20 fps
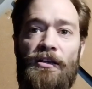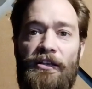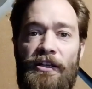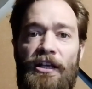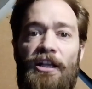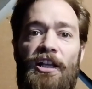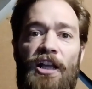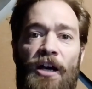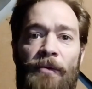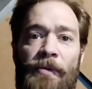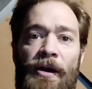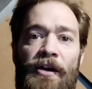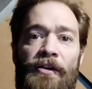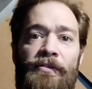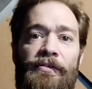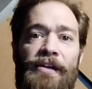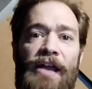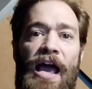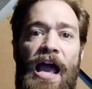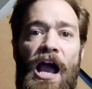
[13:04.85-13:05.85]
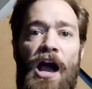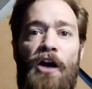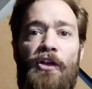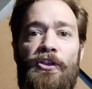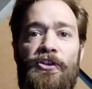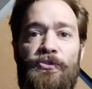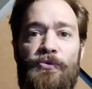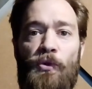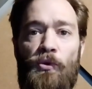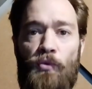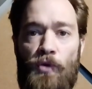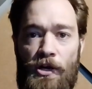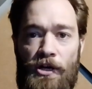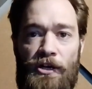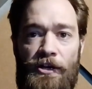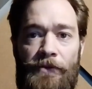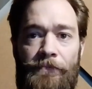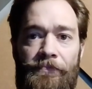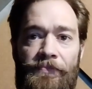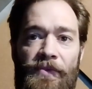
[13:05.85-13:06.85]
a little about how this will
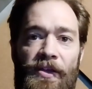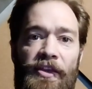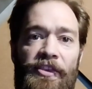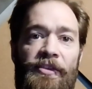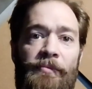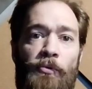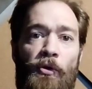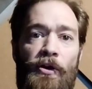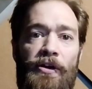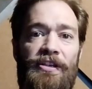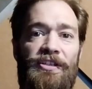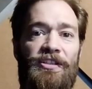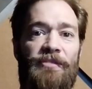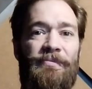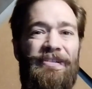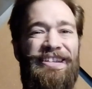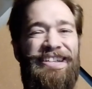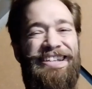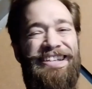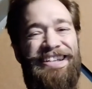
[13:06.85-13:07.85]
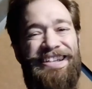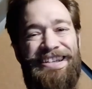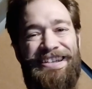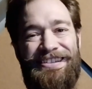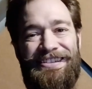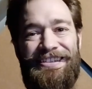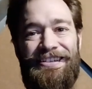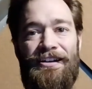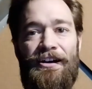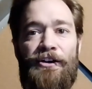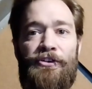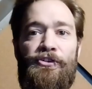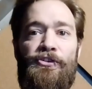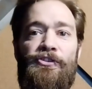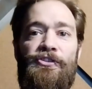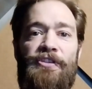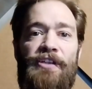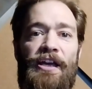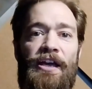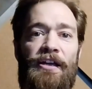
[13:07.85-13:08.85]
work. The point is to be easy to
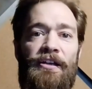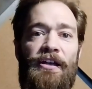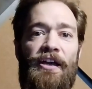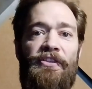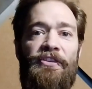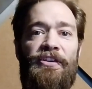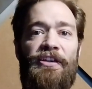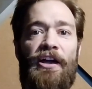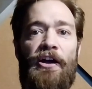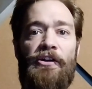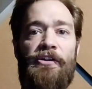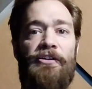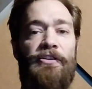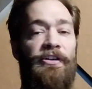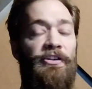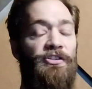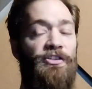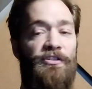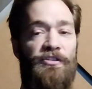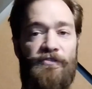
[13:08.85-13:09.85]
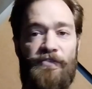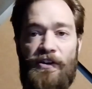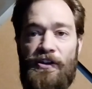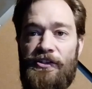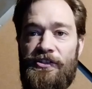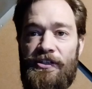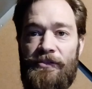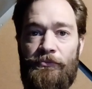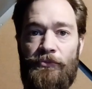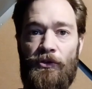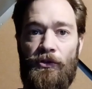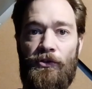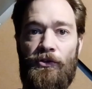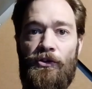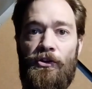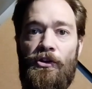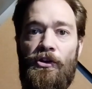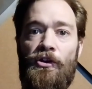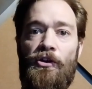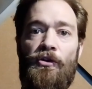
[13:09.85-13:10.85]
understand, and the calculation is very simple.
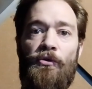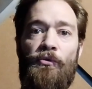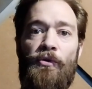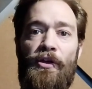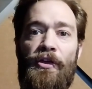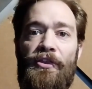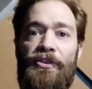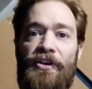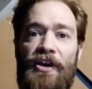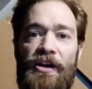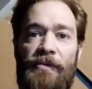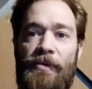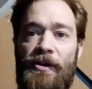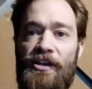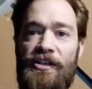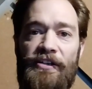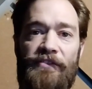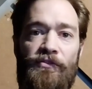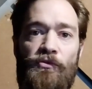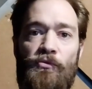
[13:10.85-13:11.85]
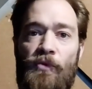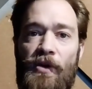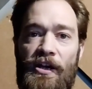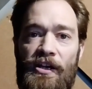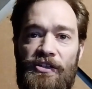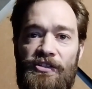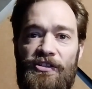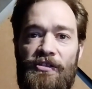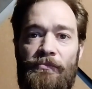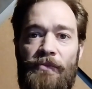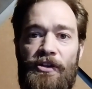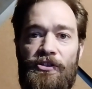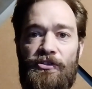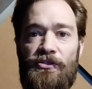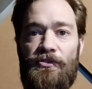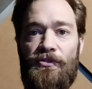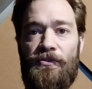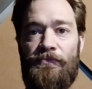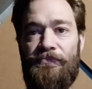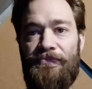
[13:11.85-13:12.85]
We thought about it different ways to
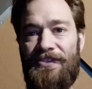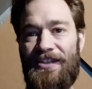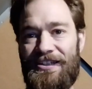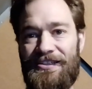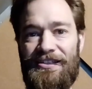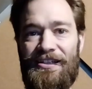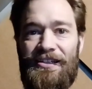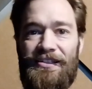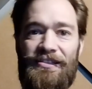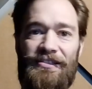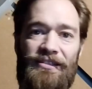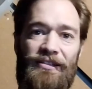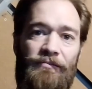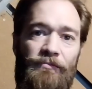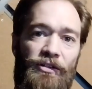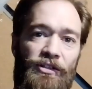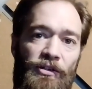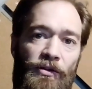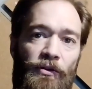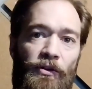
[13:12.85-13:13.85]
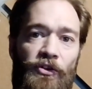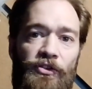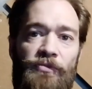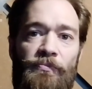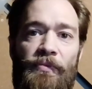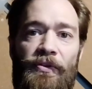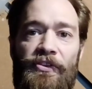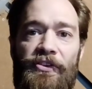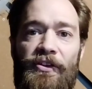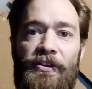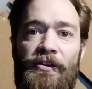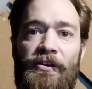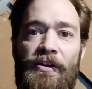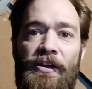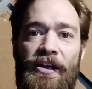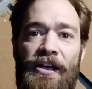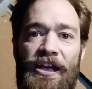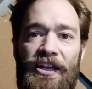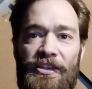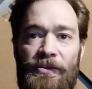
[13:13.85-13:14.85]
measure distance and materials, but the,
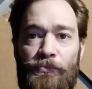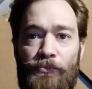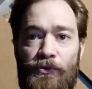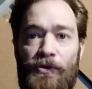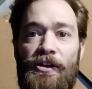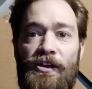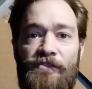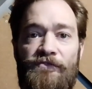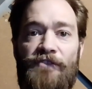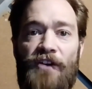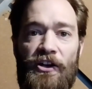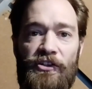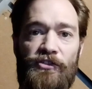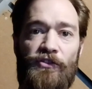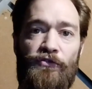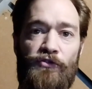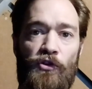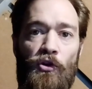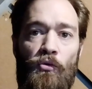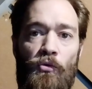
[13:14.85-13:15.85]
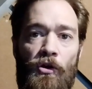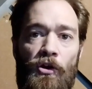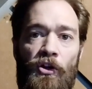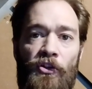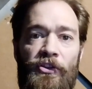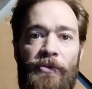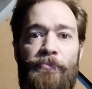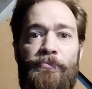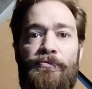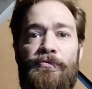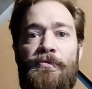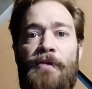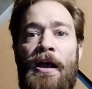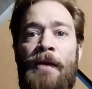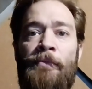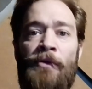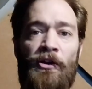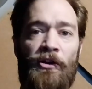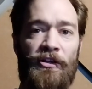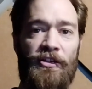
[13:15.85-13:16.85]
in the pre-fossil fuel world, the
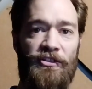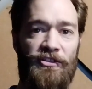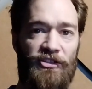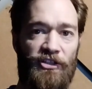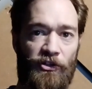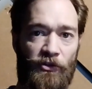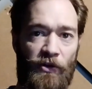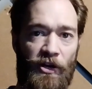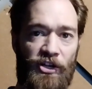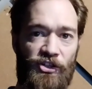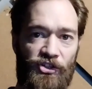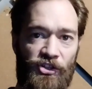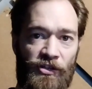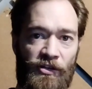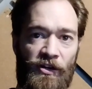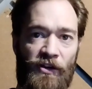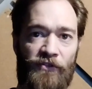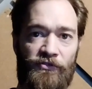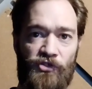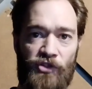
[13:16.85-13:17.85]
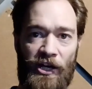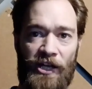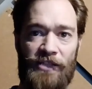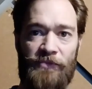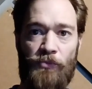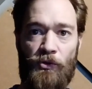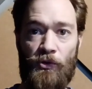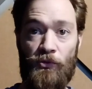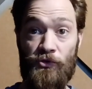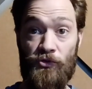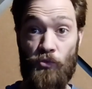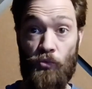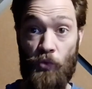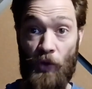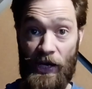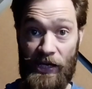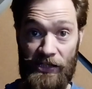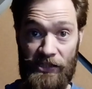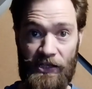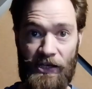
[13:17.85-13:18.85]
primary consideration of transport was
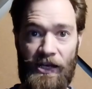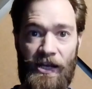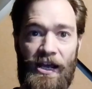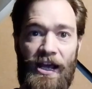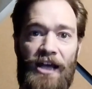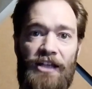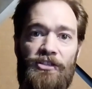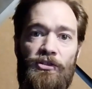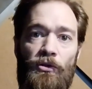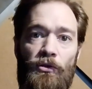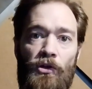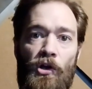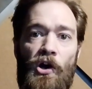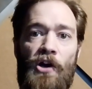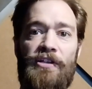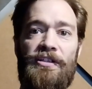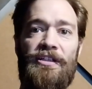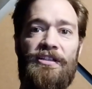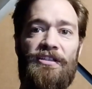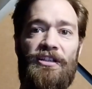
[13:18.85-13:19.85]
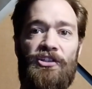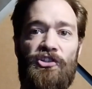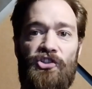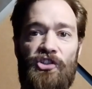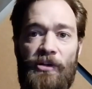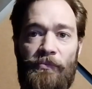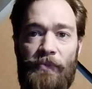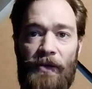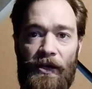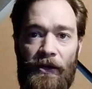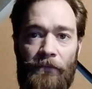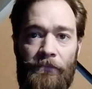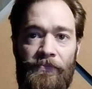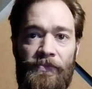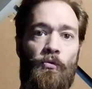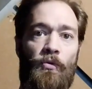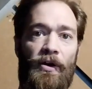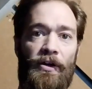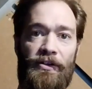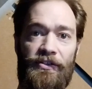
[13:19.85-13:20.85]
weight, and so long-distance shipping
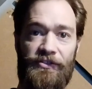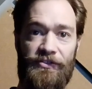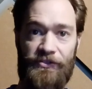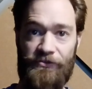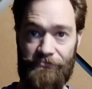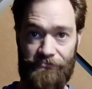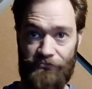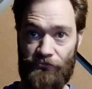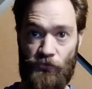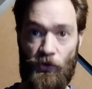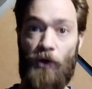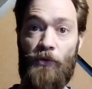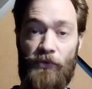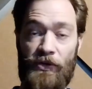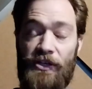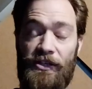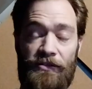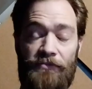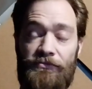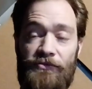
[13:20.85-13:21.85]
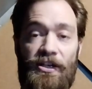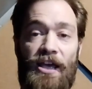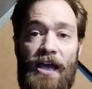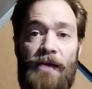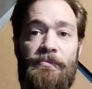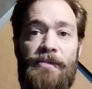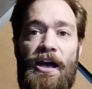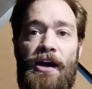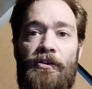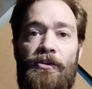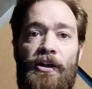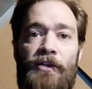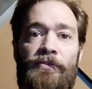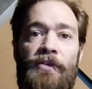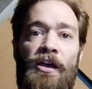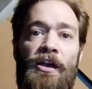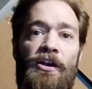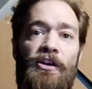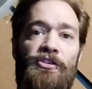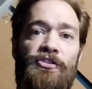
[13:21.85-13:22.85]
was what we came down on.
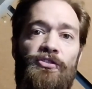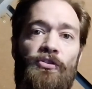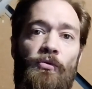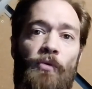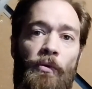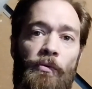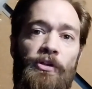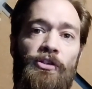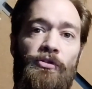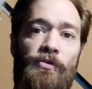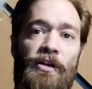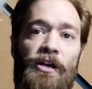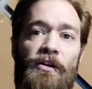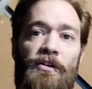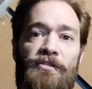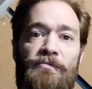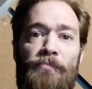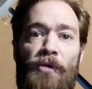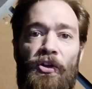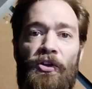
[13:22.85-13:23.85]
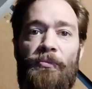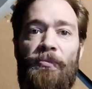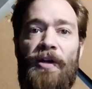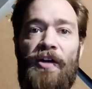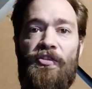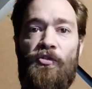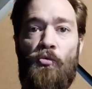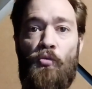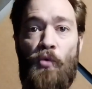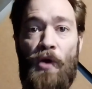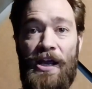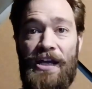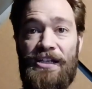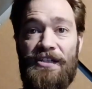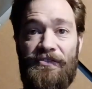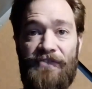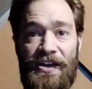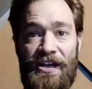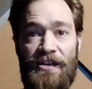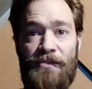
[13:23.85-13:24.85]
So what we do here is multiply the weight
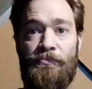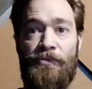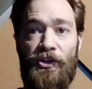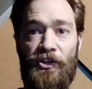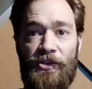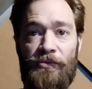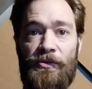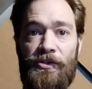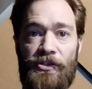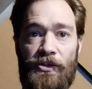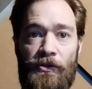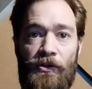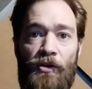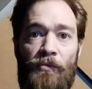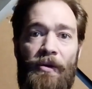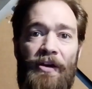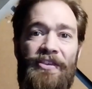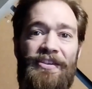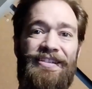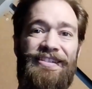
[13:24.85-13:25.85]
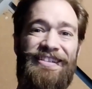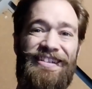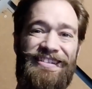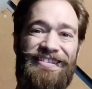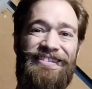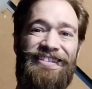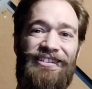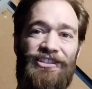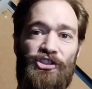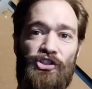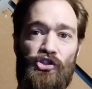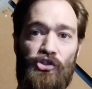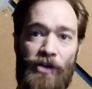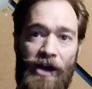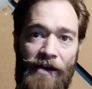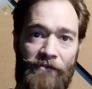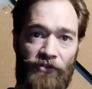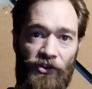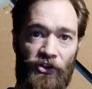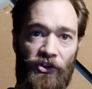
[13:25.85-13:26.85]
of any building material by the distance
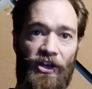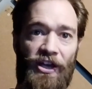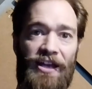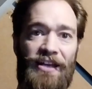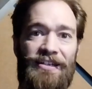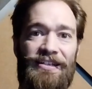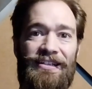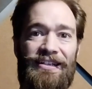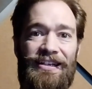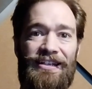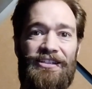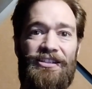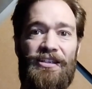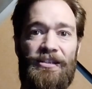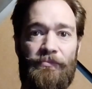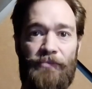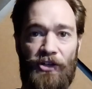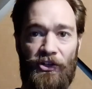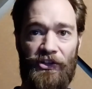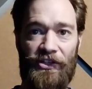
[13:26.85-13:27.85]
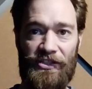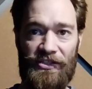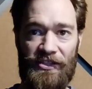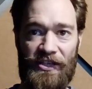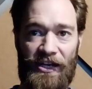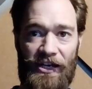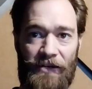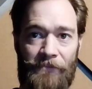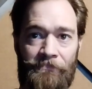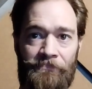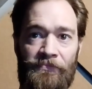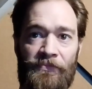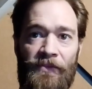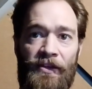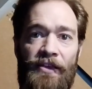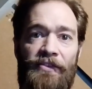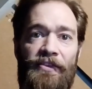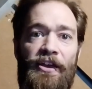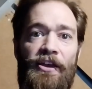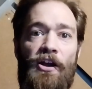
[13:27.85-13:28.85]
traveled to get to the building site.
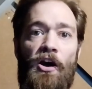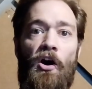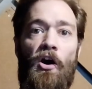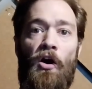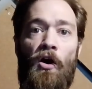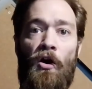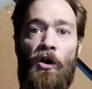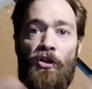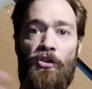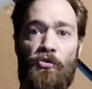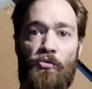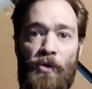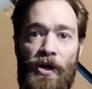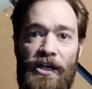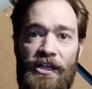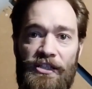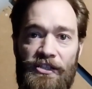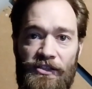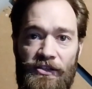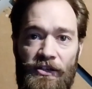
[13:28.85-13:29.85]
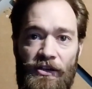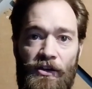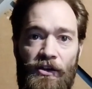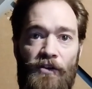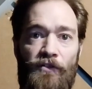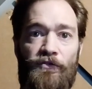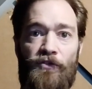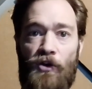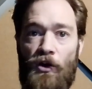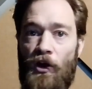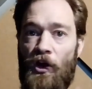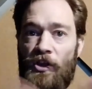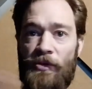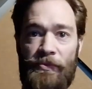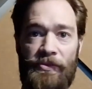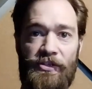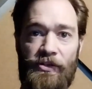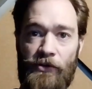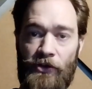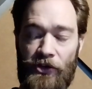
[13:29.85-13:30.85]
Then all the weights for all the
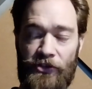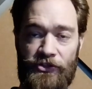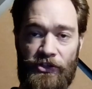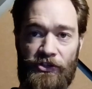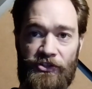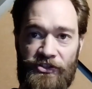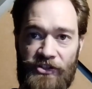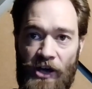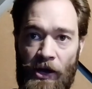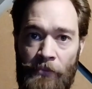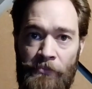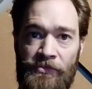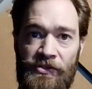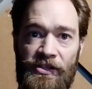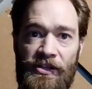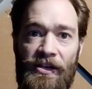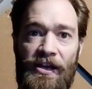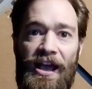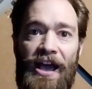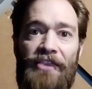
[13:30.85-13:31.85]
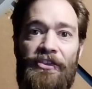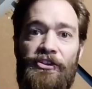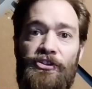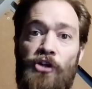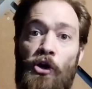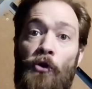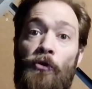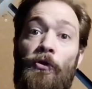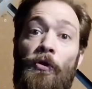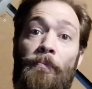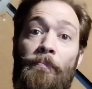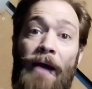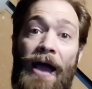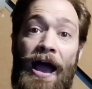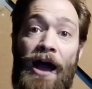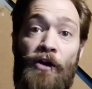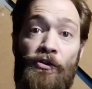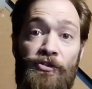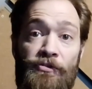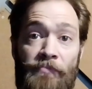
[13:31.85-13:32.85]
materials are summed, and the total
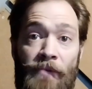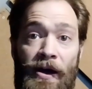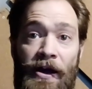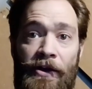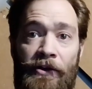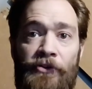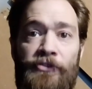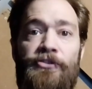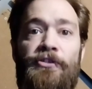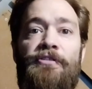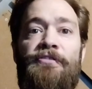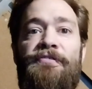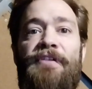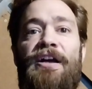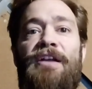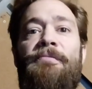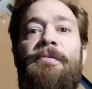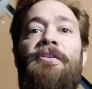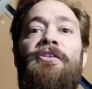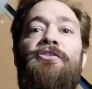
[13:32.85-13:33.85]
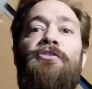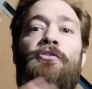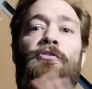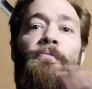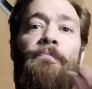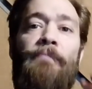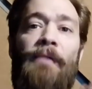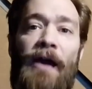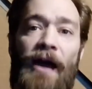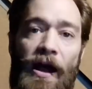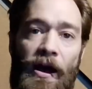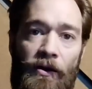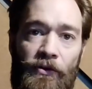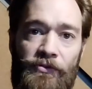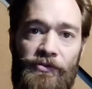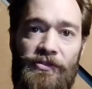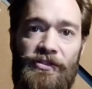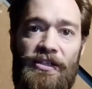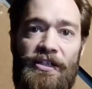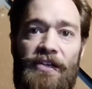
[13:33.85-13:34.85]
pound miles are divided by the total
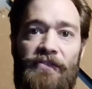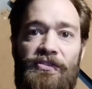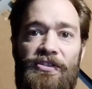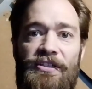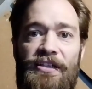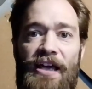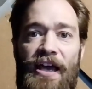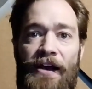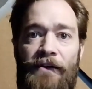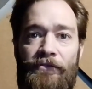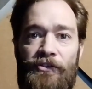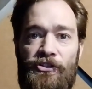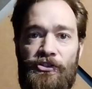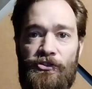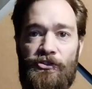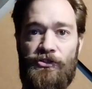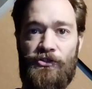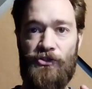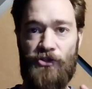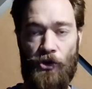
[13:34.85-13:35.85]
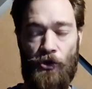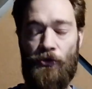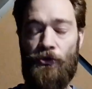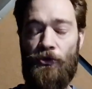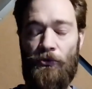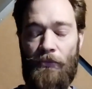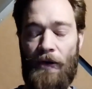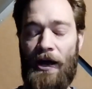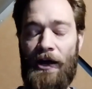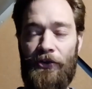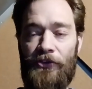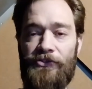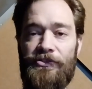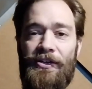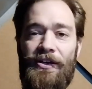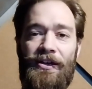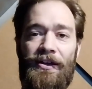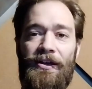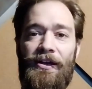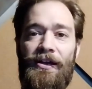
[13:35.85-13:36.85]
pounds to give us the average total miles.